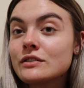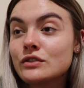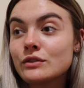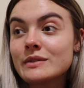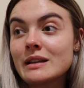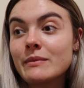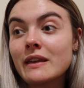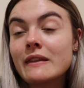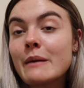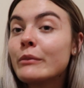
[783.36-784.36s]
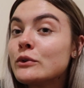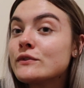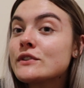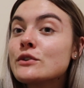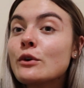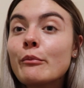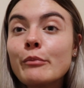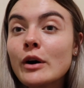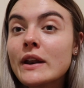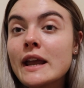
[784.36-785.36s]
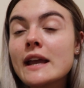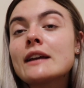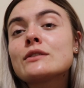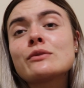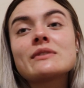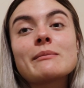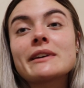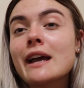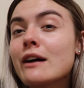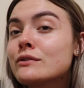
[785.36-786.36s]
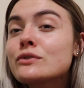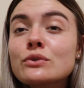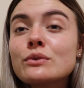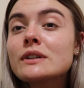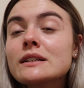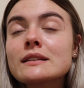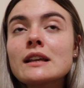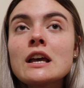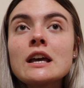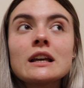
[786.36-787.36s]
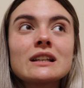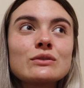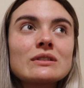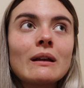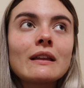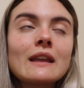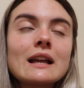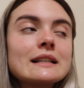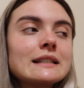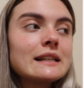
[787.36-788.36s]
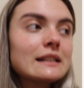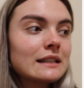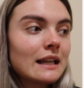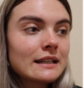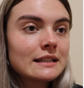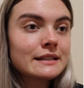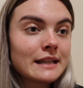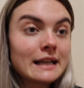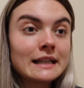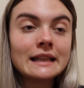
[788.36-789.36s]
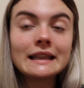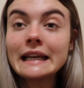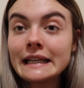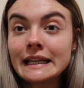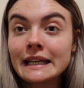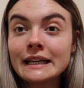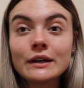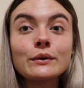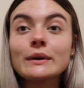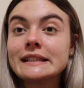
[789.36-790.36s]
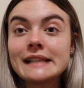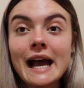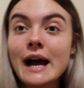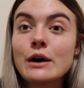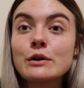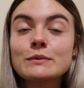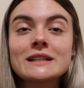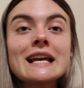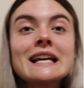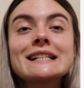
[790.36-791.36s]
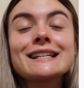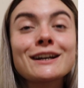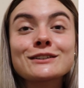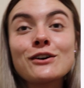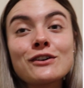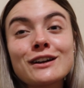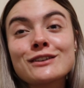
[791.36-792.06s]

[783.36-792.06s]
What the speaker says: do something that moves your body, do something outdoors, do something that declutters, like cleaning always helps. TikTok